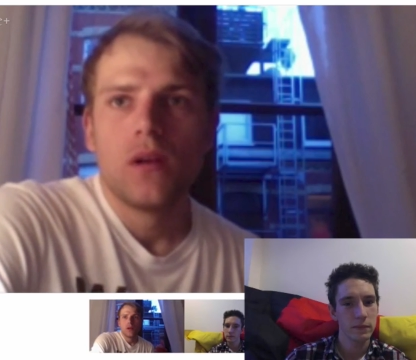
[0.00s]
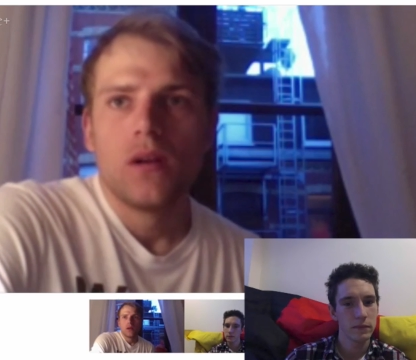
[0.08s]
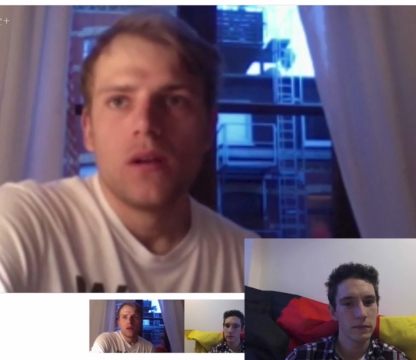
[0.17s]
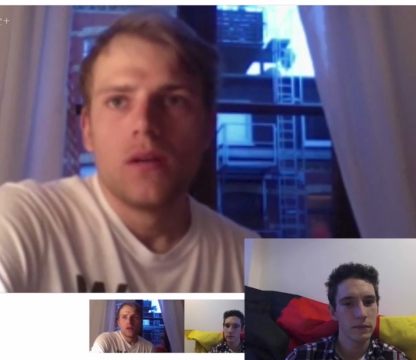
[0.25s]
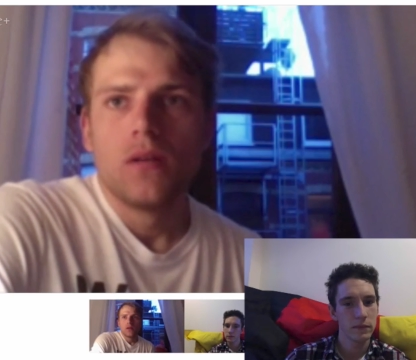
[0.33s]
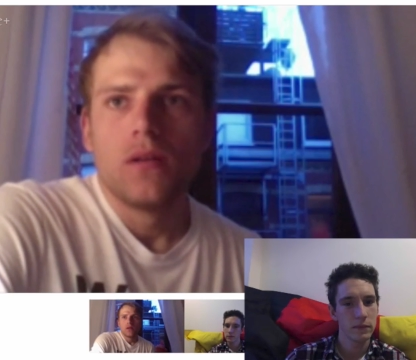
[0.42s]

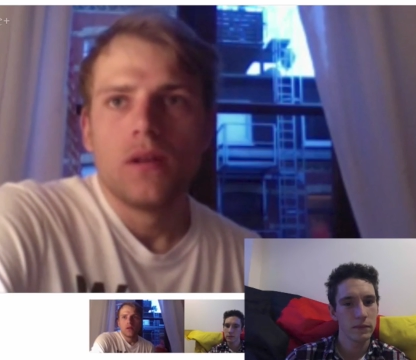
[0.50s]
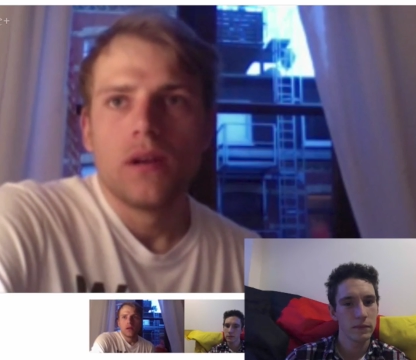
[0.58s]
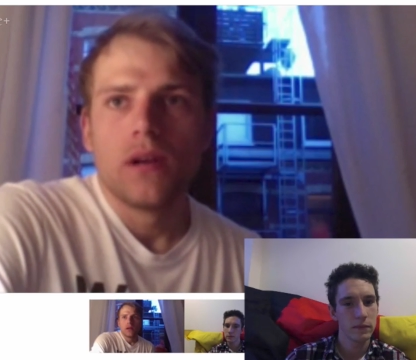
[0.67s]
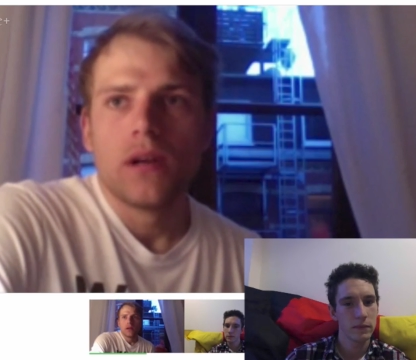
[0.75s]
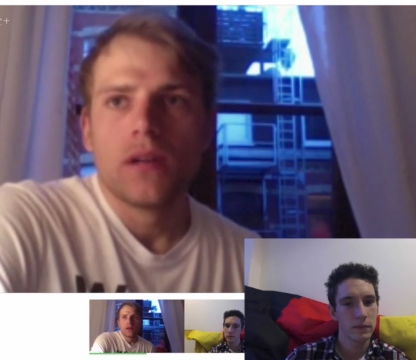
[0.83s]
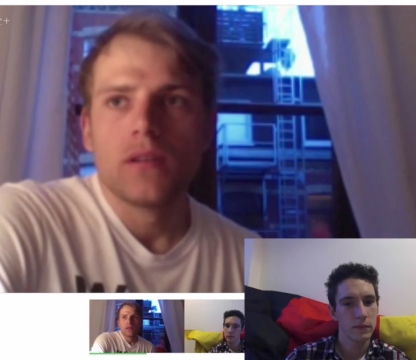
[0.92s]
Speaker 1: Yeah, and the
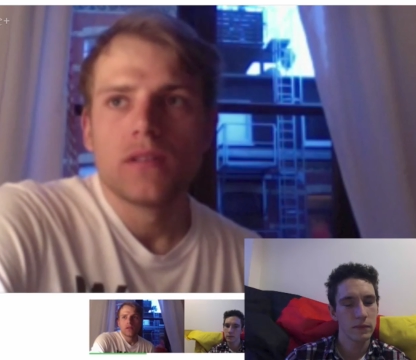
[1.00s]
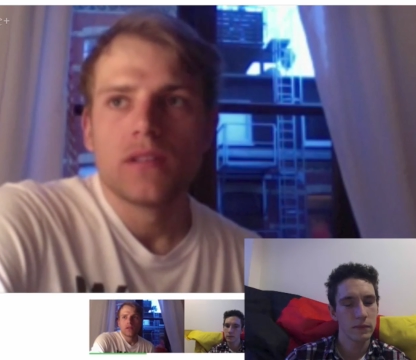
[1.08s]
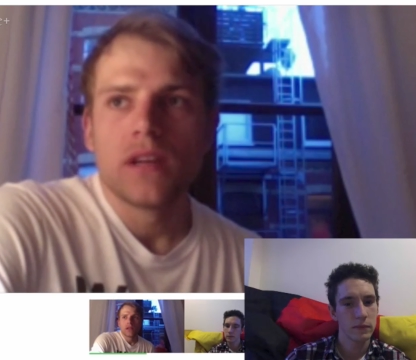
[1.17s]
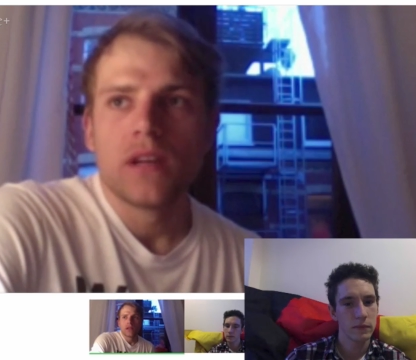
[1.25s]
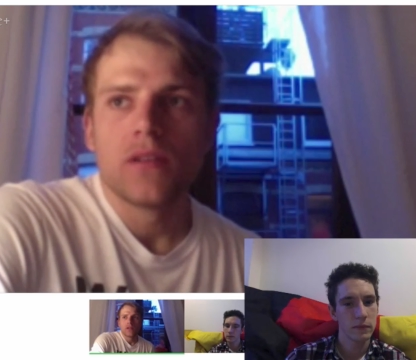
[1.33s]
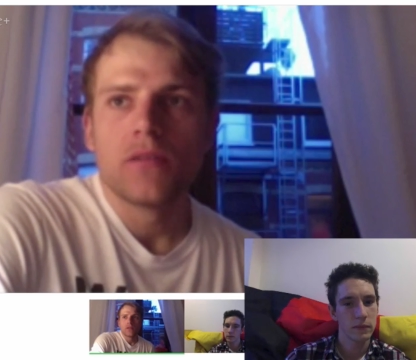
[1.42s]
sand of the
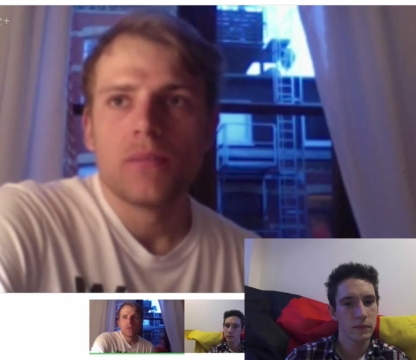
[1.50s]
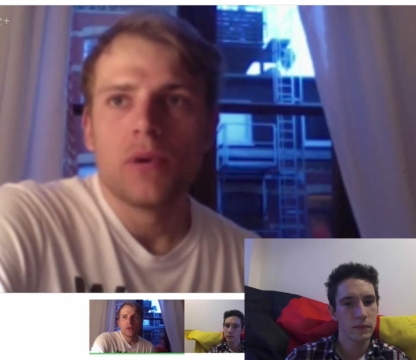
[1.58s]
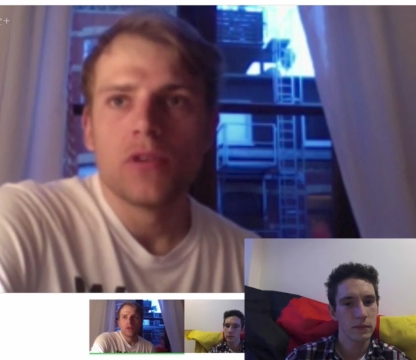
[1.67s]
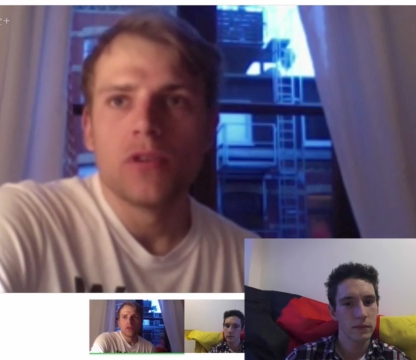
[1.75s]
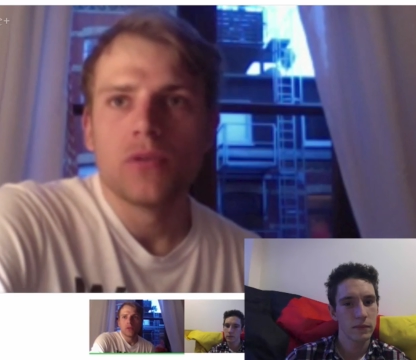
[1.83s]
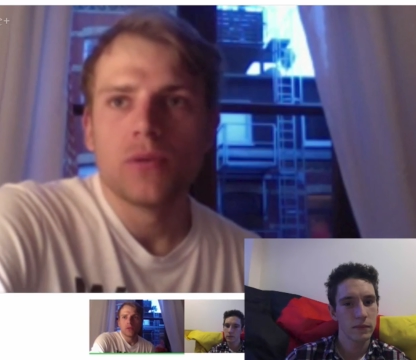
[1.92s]
Poggio,
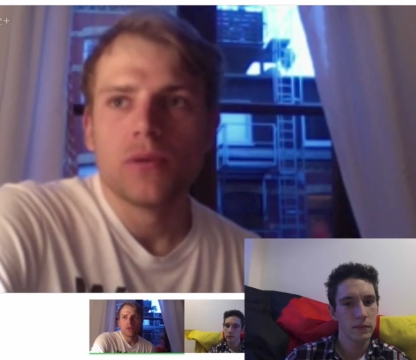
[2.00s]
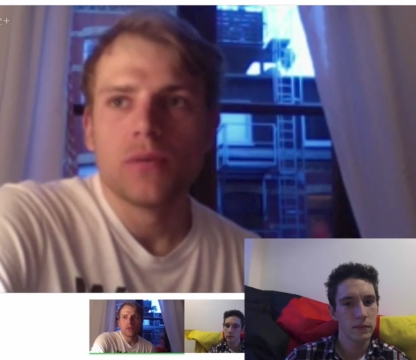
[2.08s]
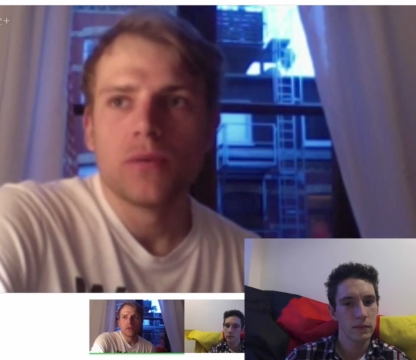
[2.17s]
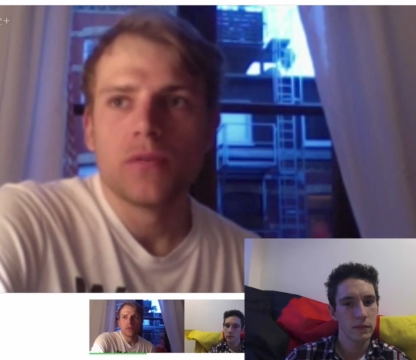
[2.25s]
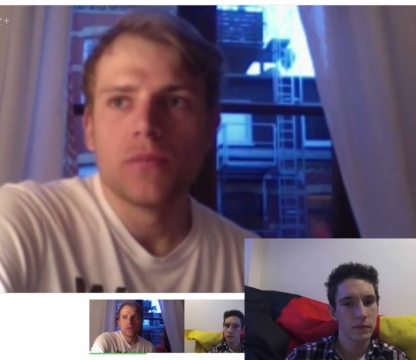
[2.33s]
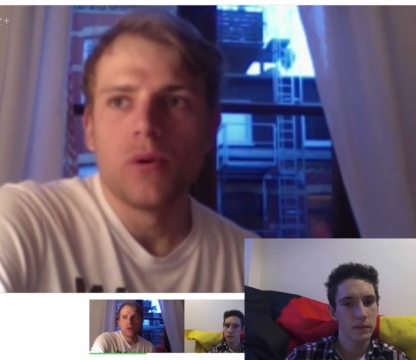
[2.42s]
it was
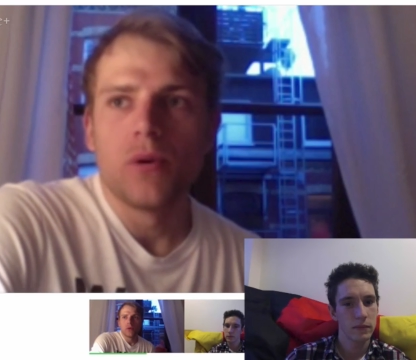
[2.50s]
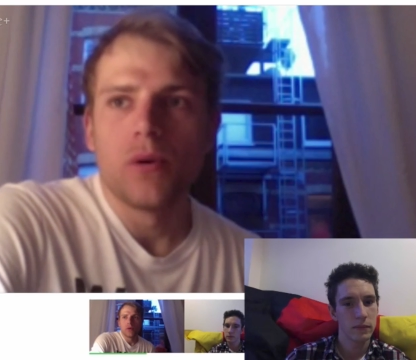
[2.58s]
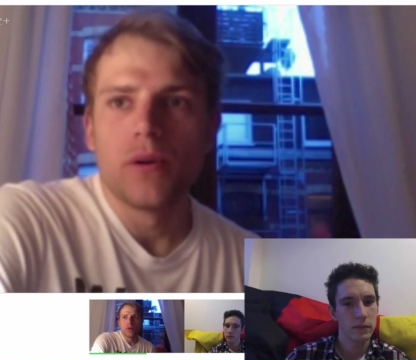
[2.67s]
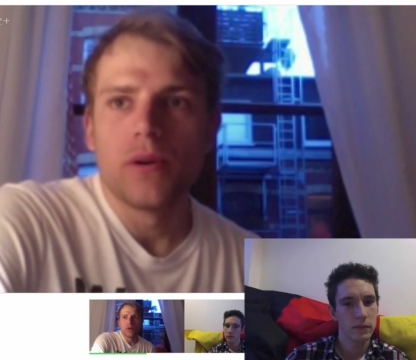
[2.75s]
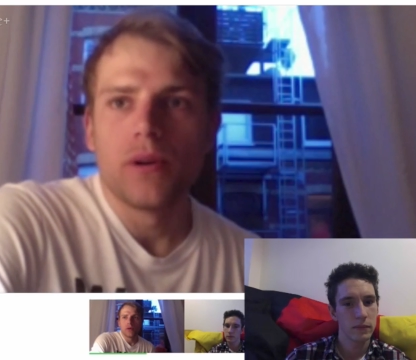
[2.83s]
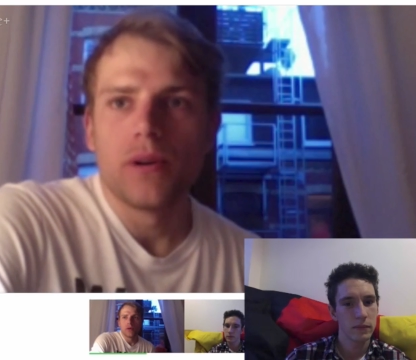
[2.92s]
more.
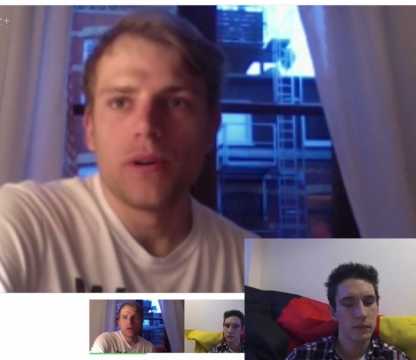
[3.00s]
Uh,